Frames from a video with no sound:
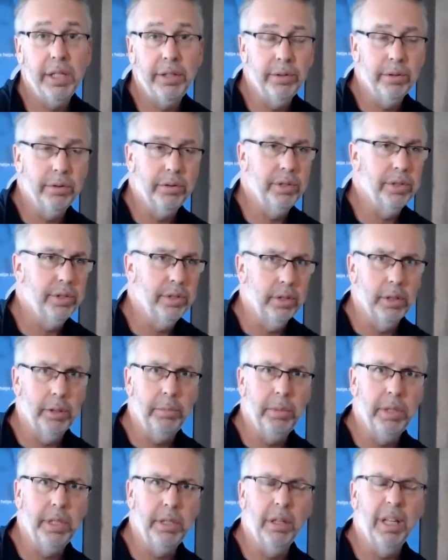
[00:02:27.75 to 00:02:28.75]
so just a little
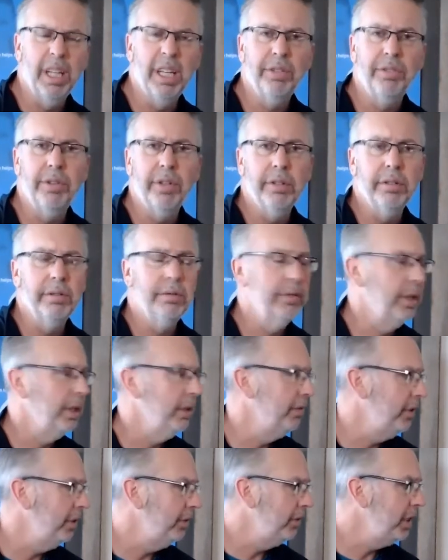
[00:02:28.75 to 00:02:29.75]
bit less than
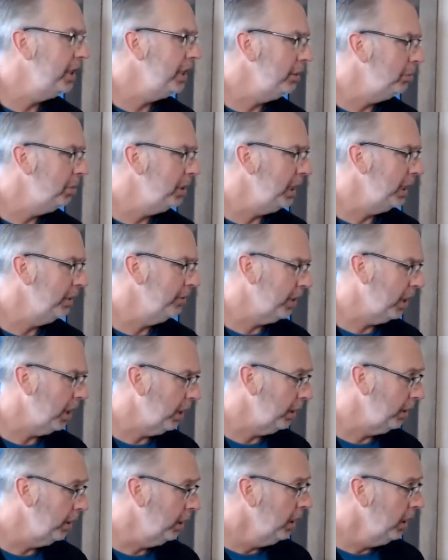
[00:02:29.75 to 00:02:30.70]
15 PSI.